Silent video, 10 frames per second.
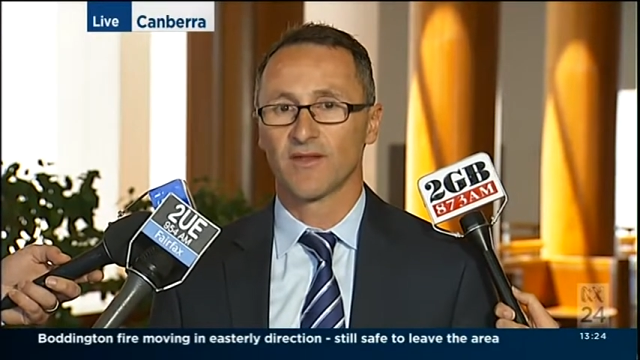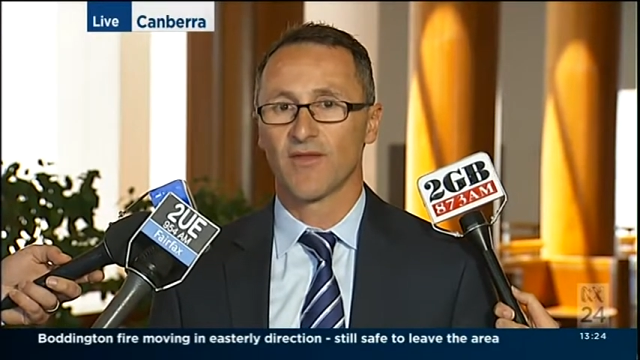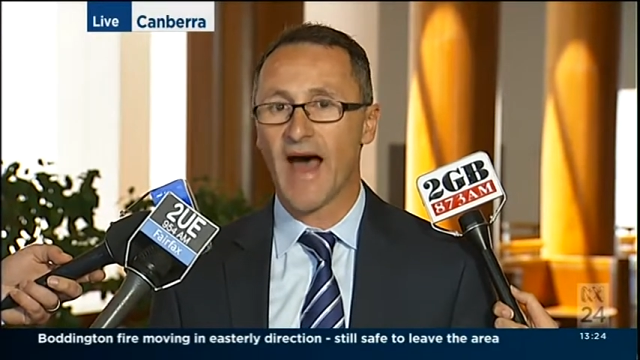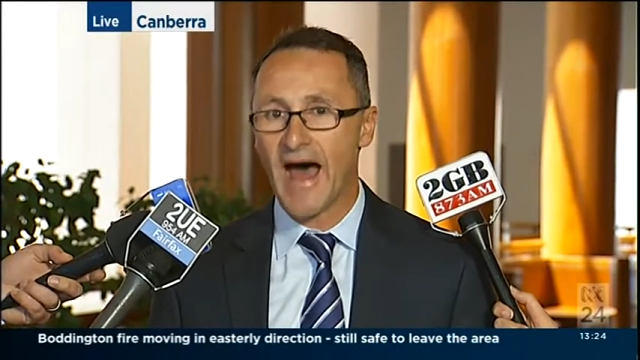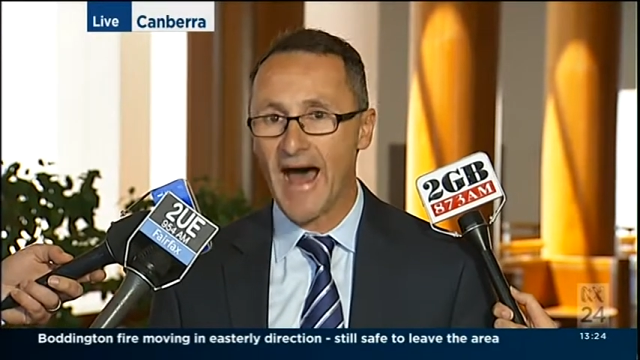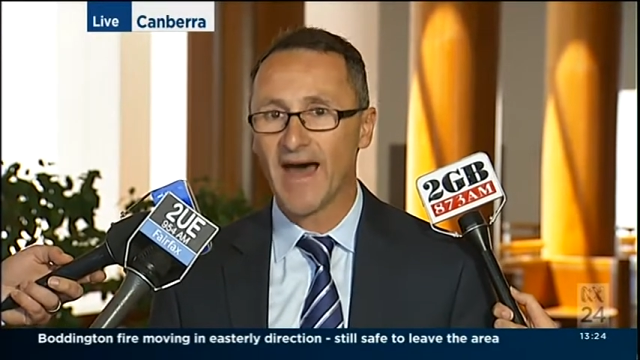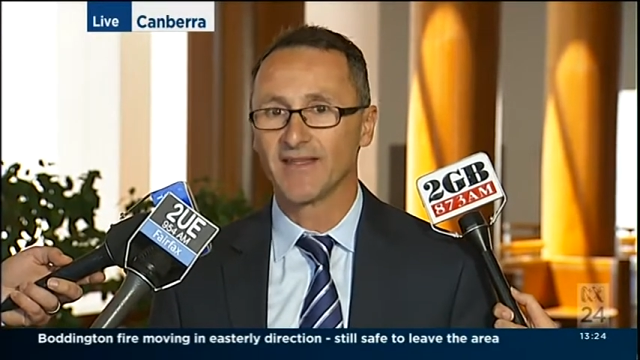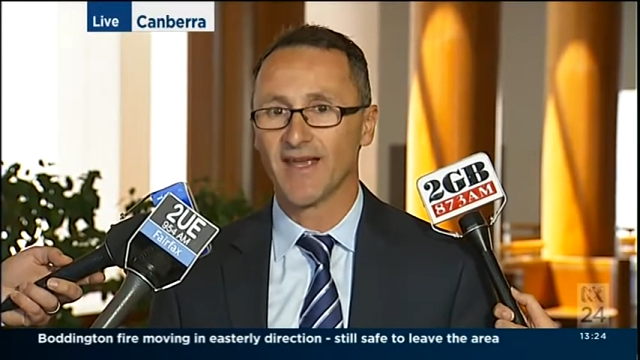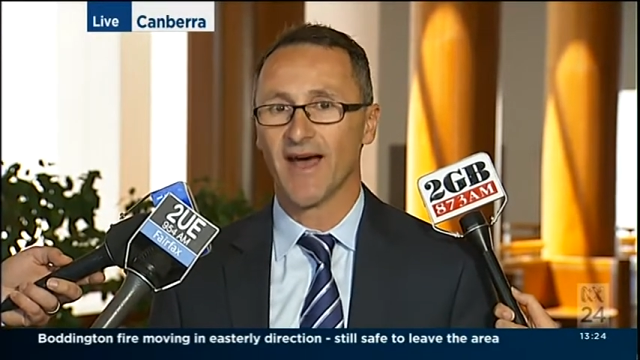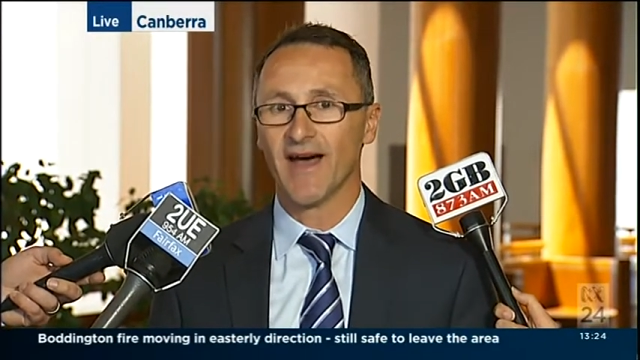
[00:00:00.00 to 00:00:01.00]
the
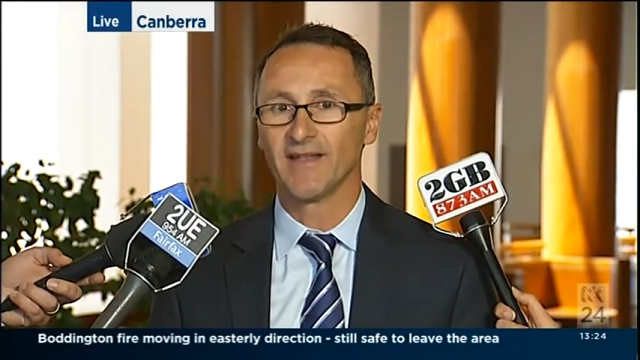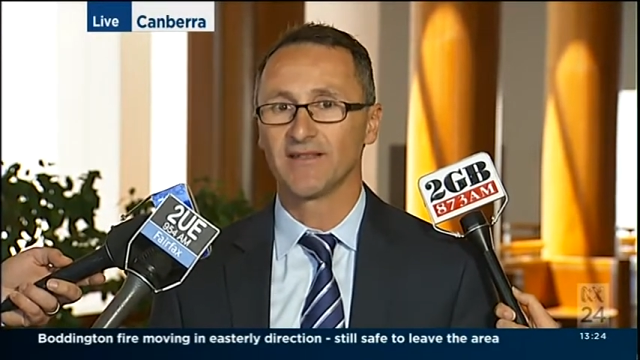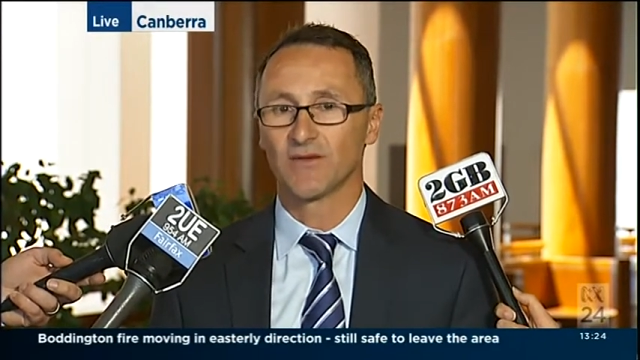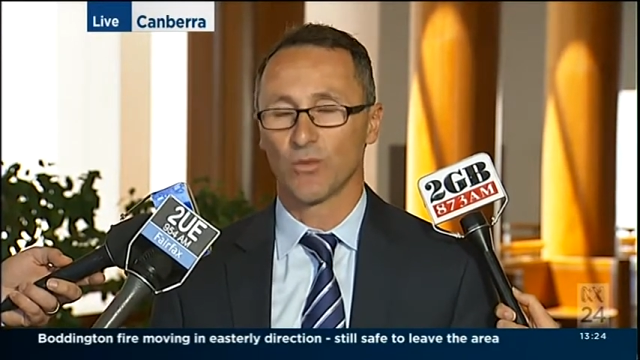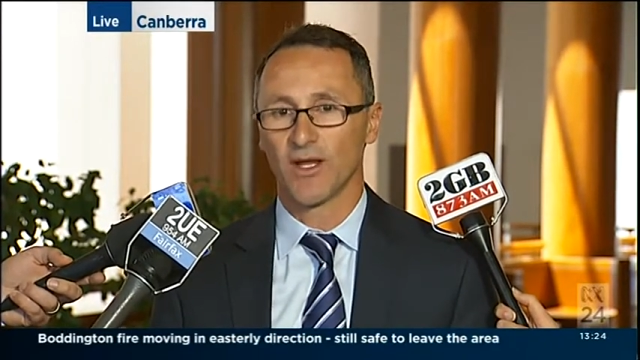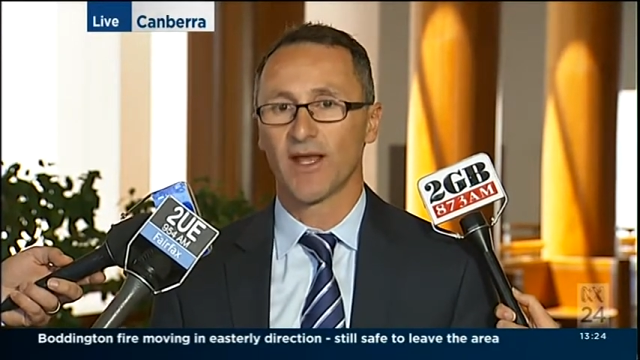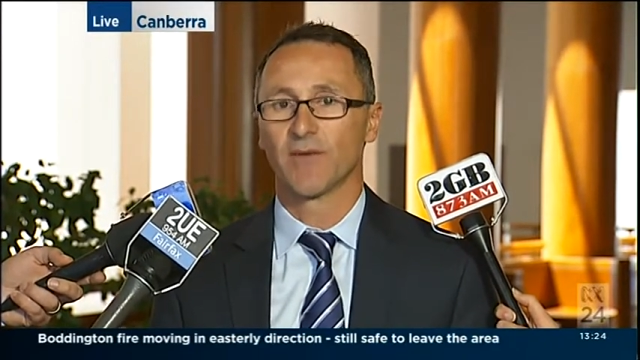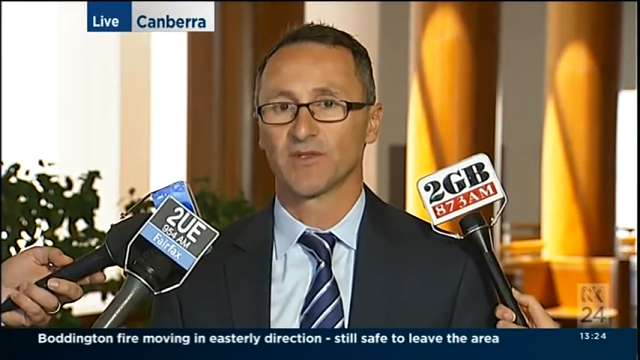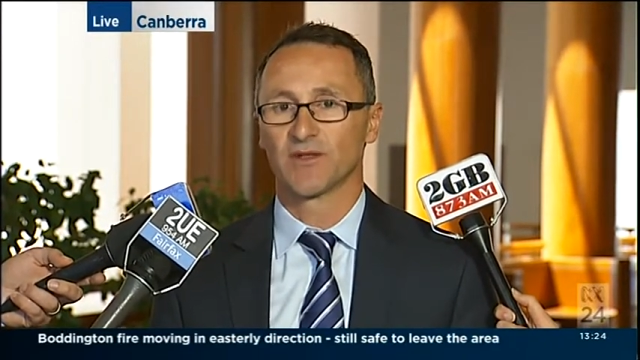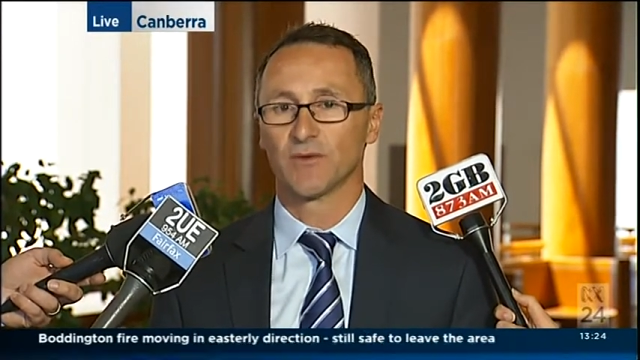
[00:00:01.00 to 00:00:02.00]
hard yards when it
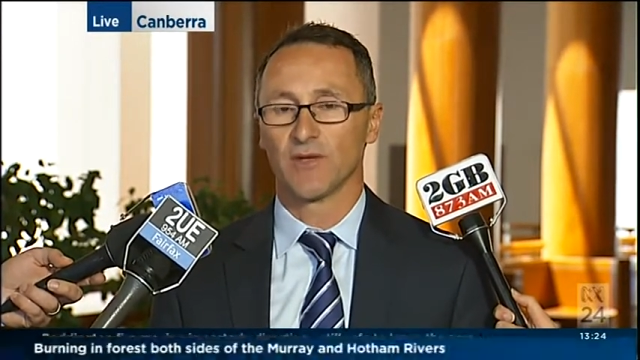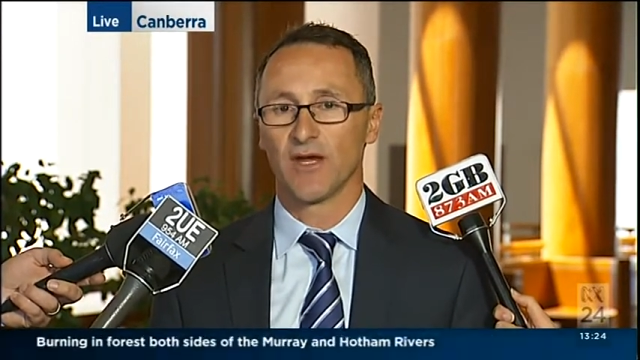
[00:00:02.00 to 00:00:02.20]
comes to